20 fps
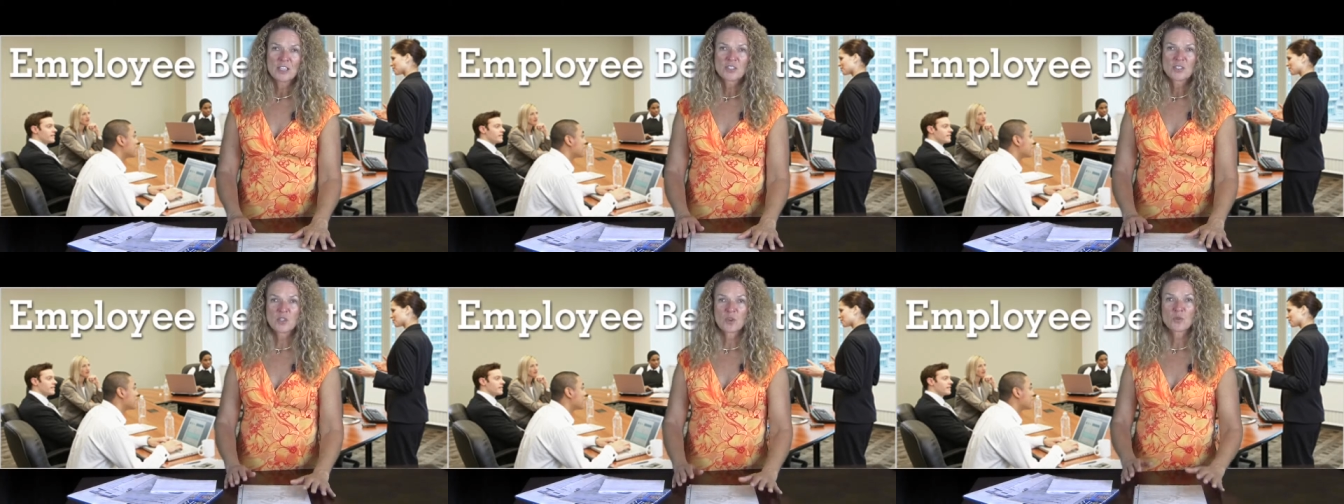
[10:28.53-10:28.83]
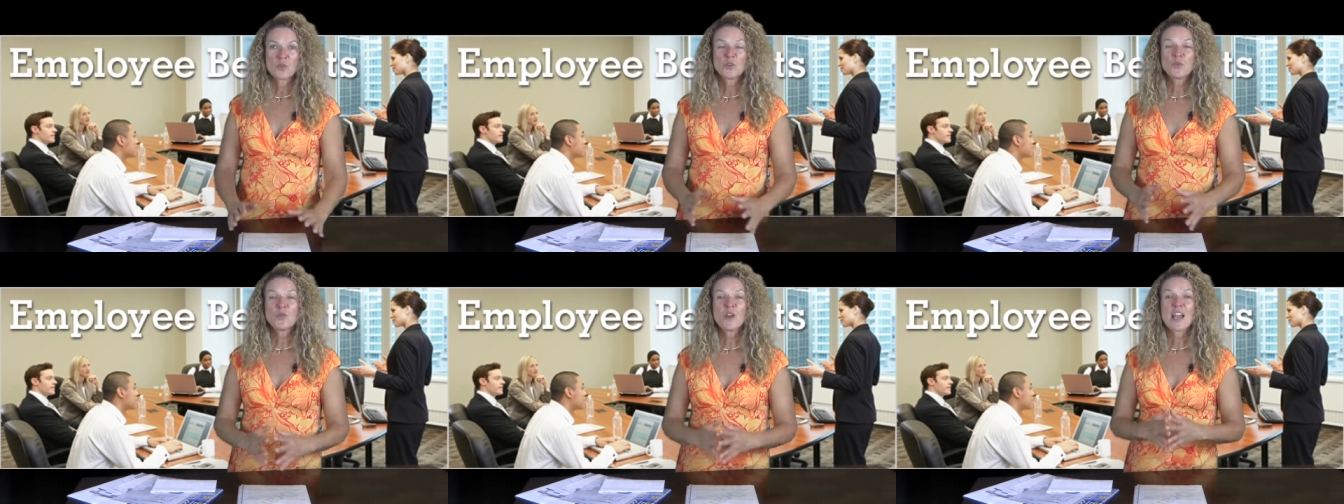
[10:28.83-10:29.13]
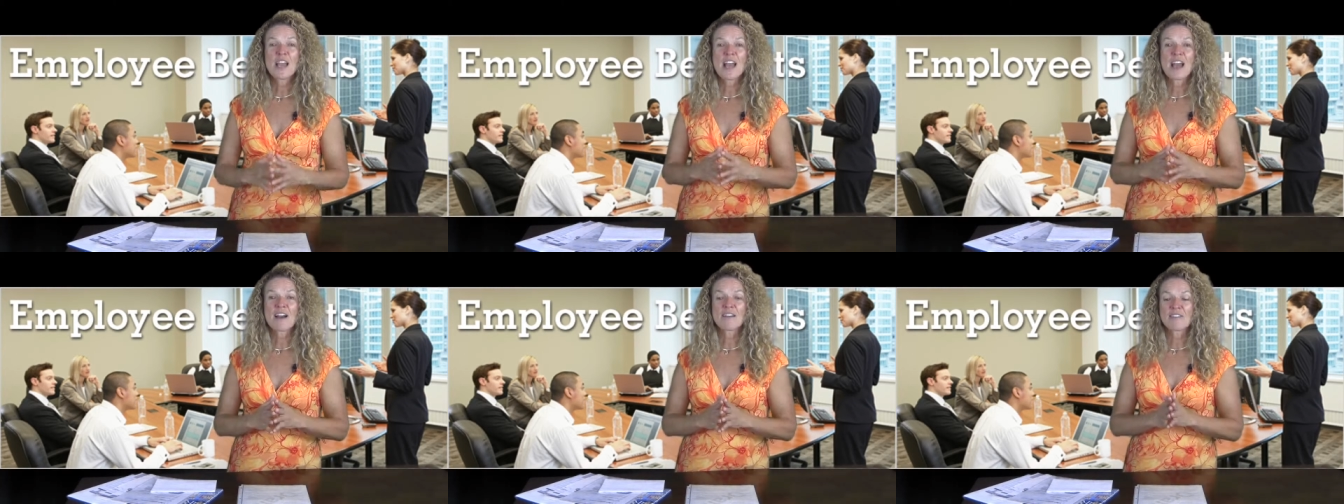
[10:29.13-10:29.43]
So you
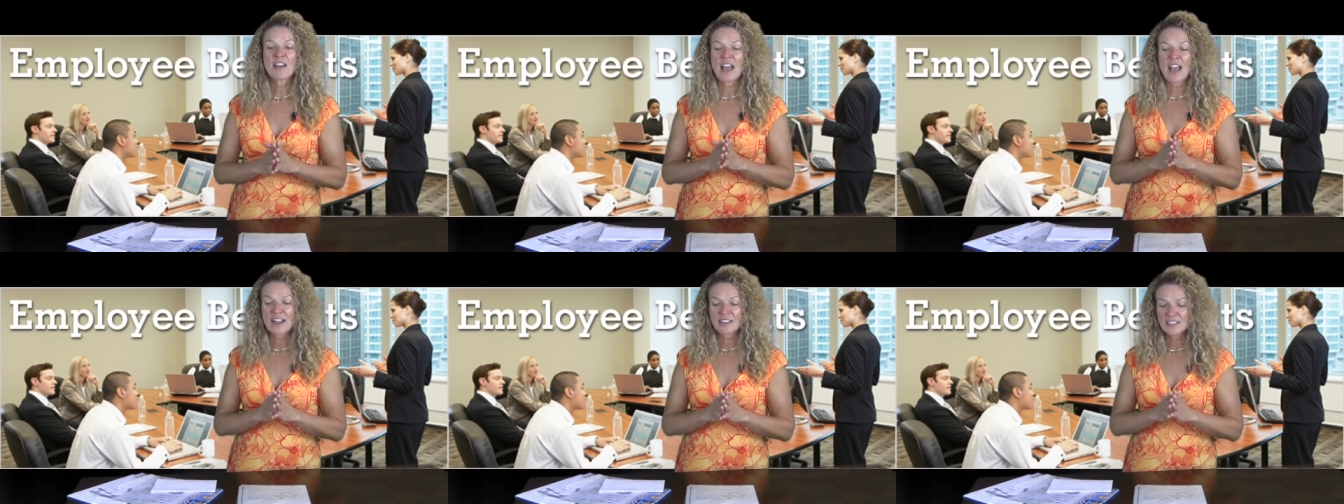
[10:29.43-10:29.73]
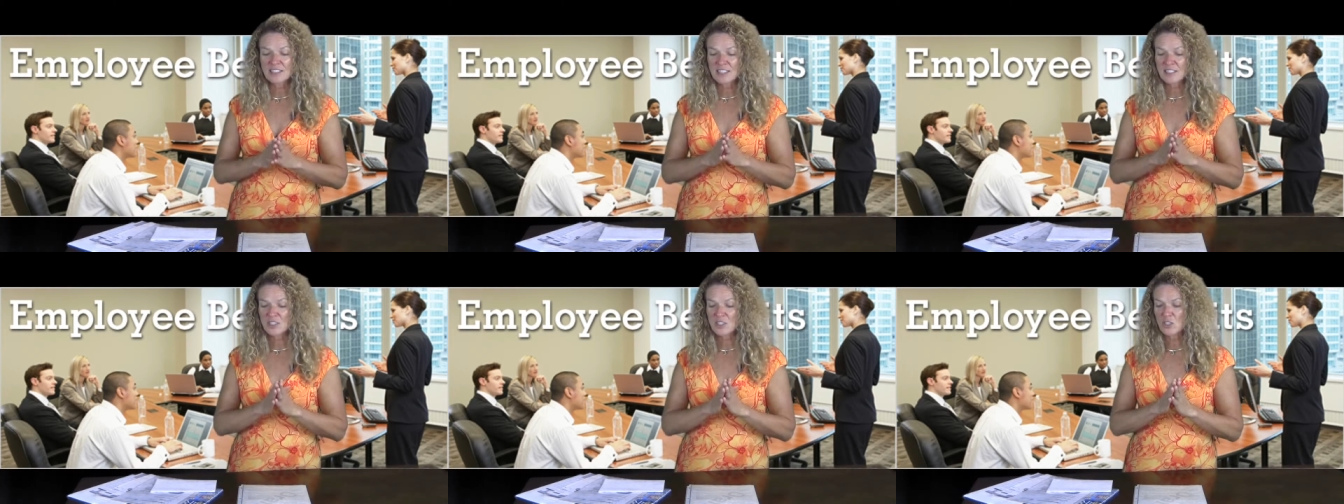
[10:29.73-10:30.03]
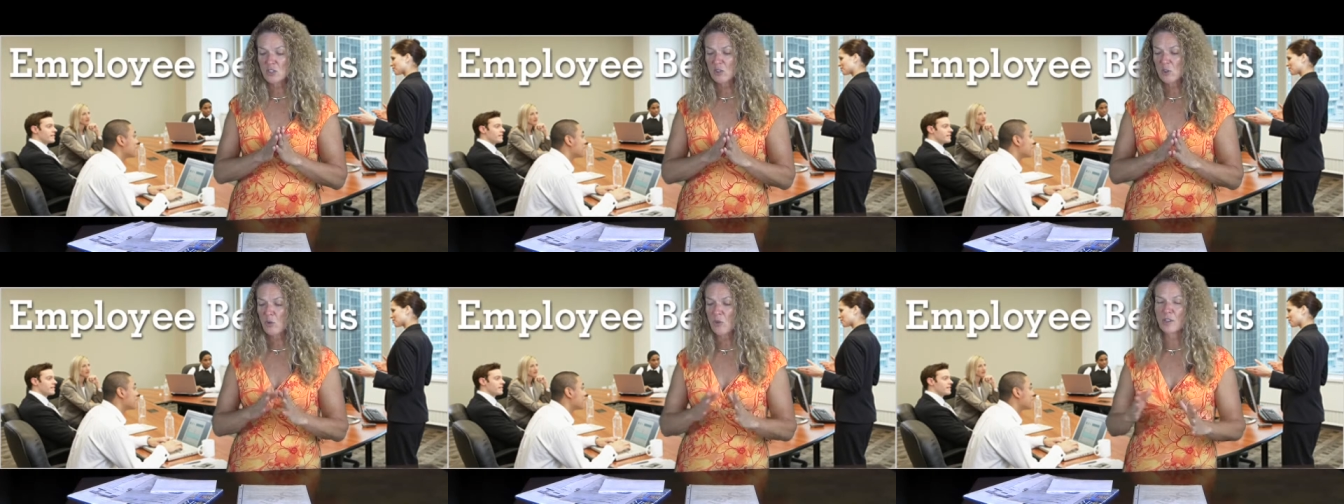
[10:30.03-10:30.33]
have access
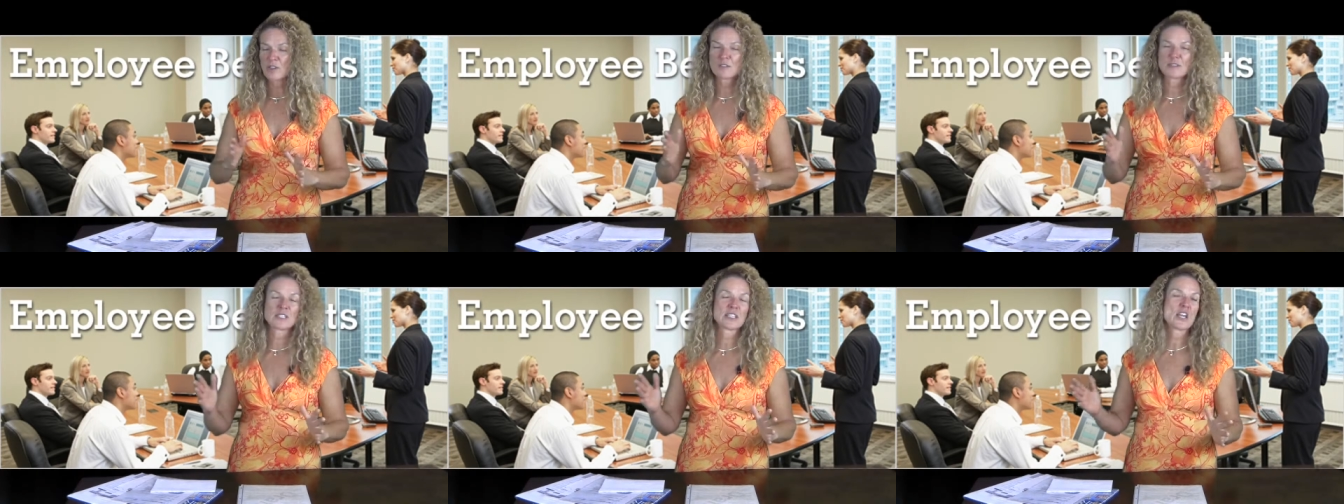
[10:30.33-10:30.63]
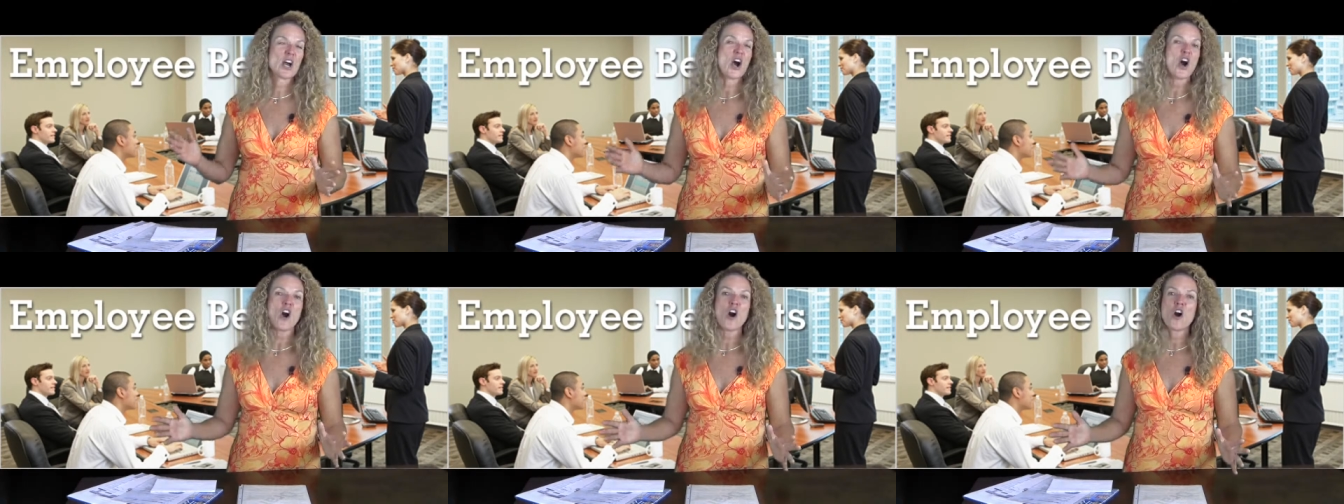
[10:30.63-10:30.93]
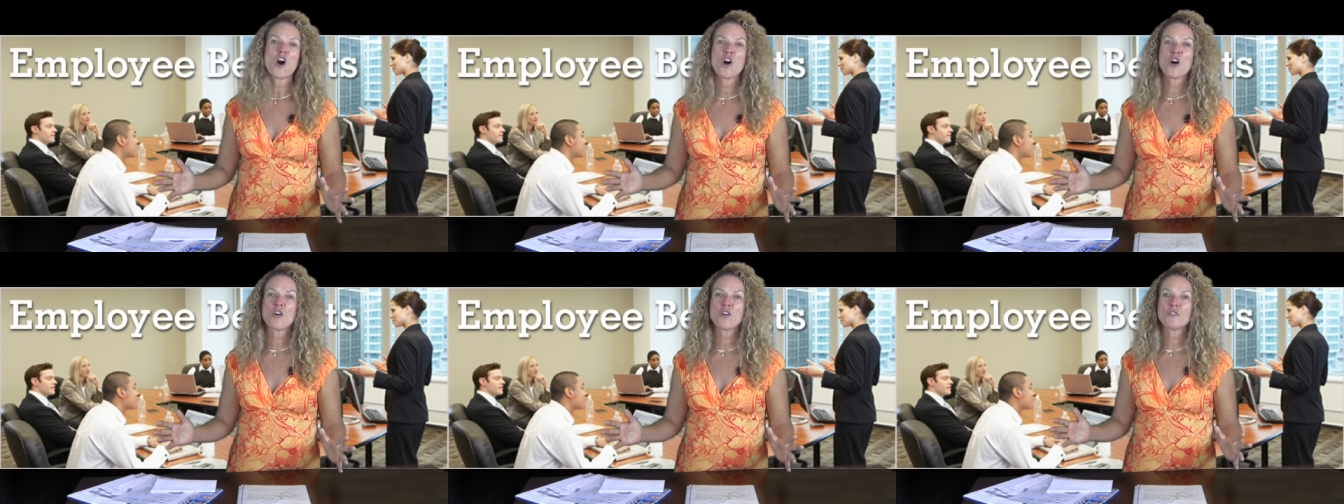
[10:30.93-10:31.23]
to lawyers in
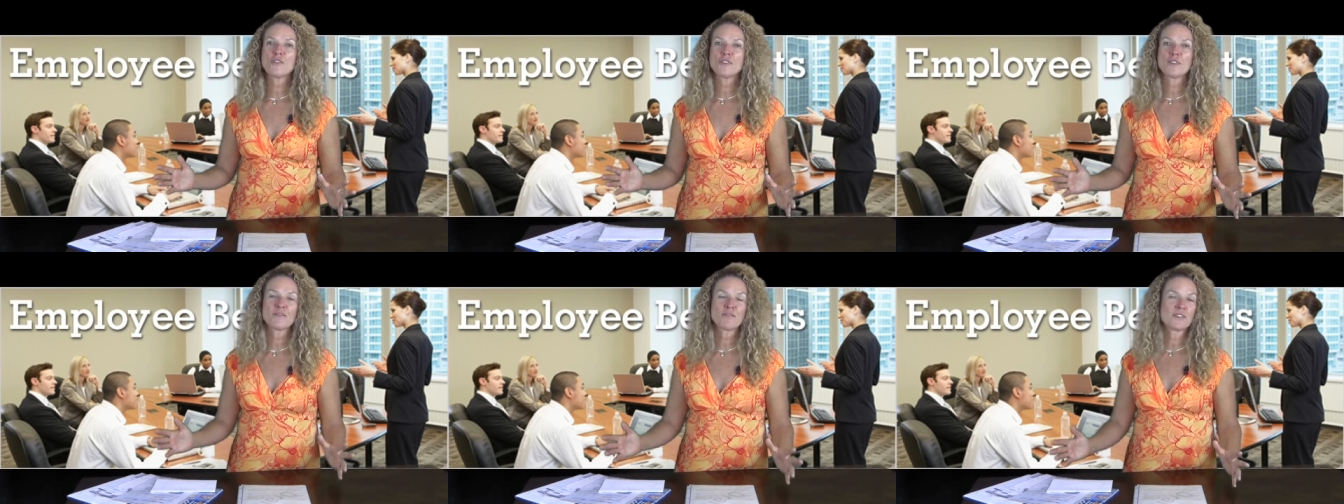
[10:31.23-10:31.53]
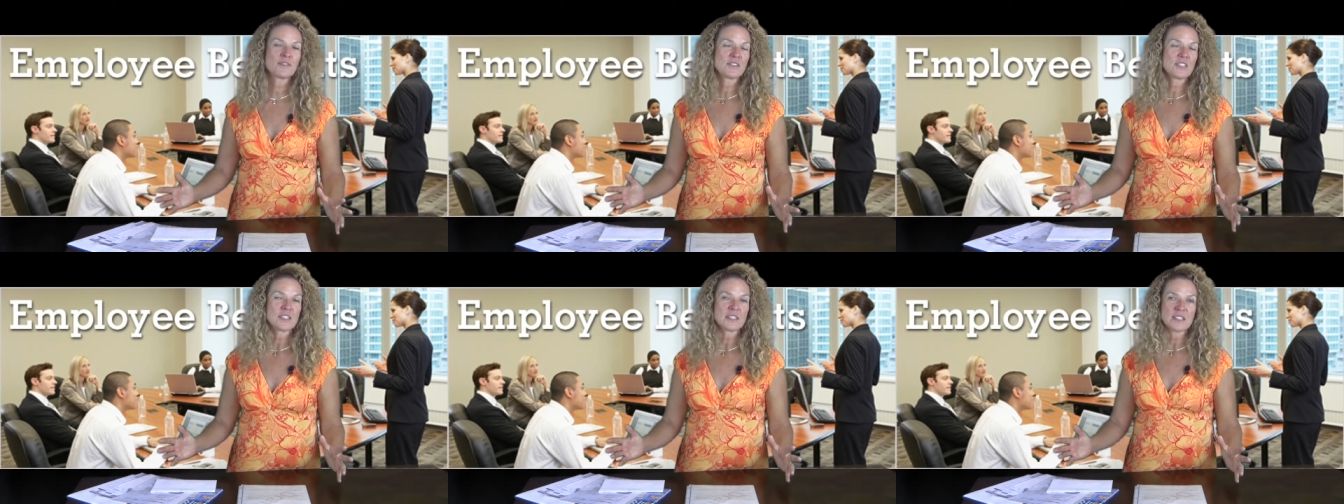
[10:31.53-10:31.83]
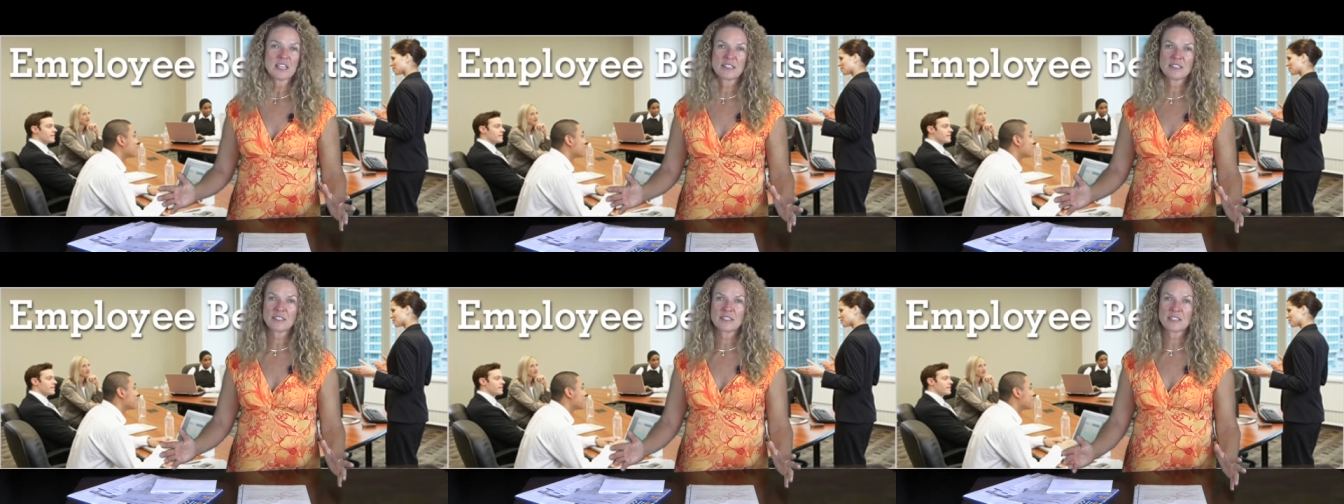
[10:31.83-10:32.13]
all the 50
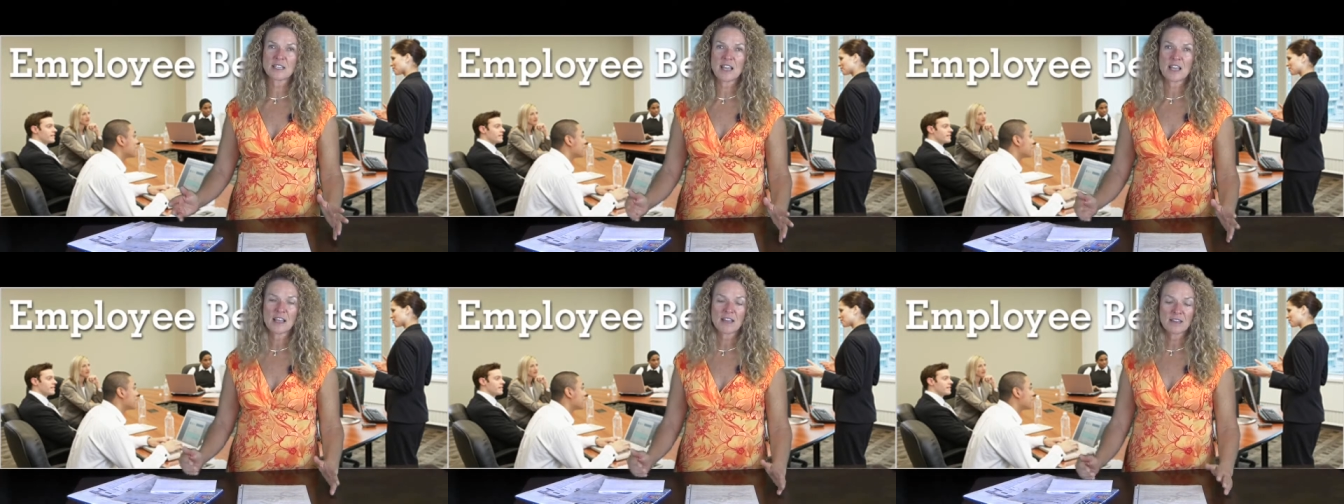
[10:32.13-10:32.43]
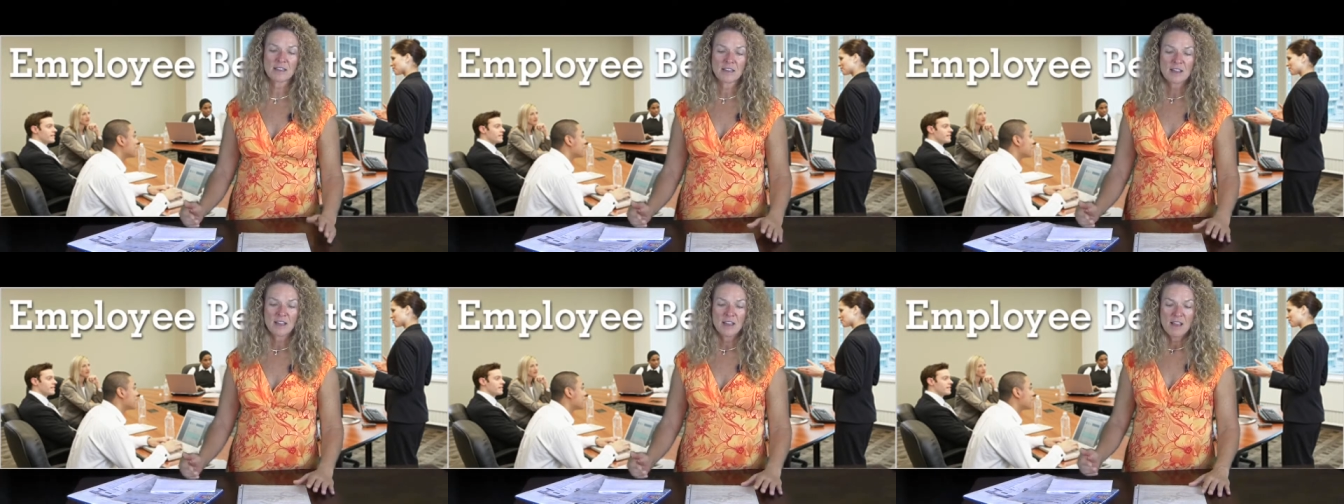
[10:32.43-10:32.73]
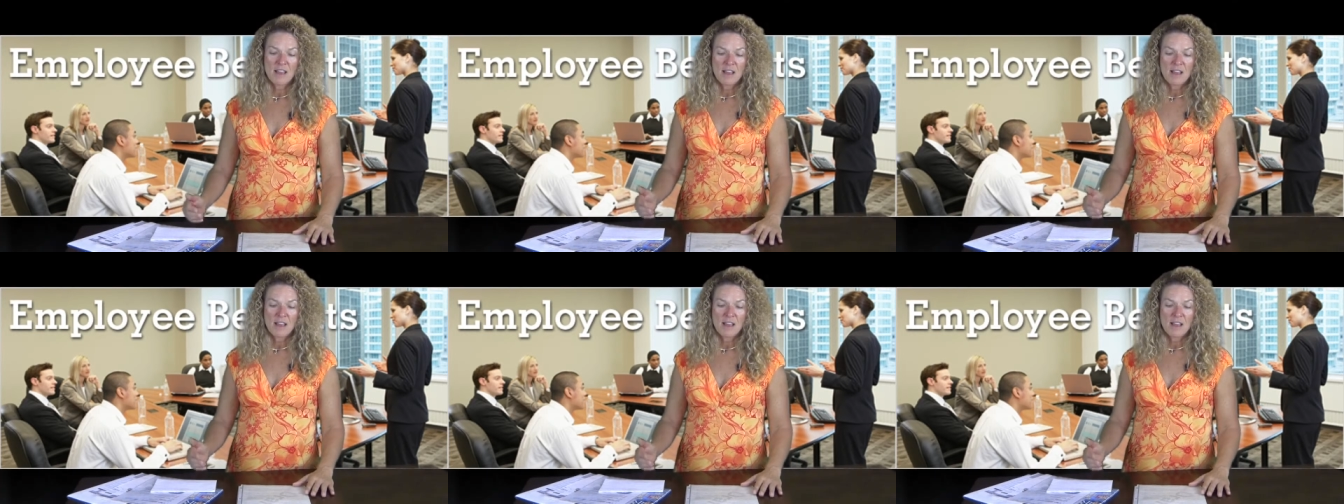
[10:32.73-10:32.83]
states, and